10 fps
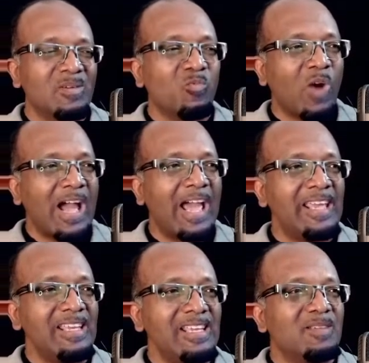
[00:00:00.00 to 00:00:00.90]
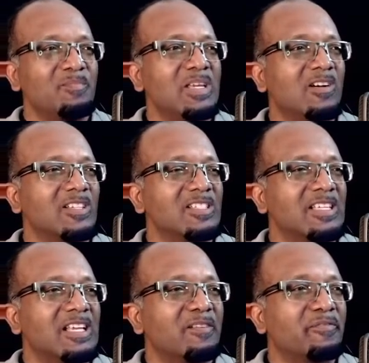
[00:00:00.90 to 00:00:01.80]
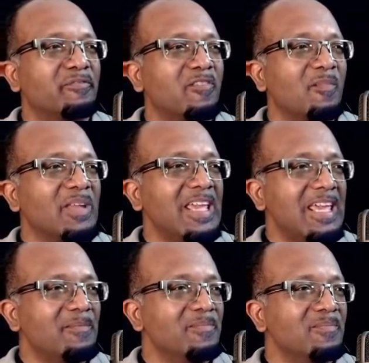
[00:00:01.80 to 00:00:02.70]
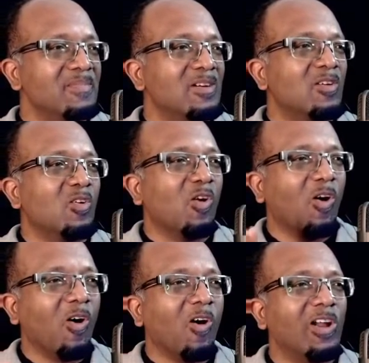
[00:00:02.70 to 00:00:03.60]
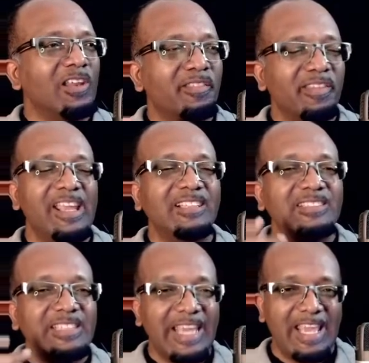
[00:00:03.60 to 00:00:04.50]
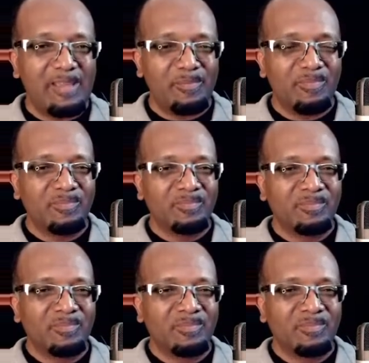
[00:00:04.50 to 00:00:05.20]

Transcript: Why? Because from Him all things came.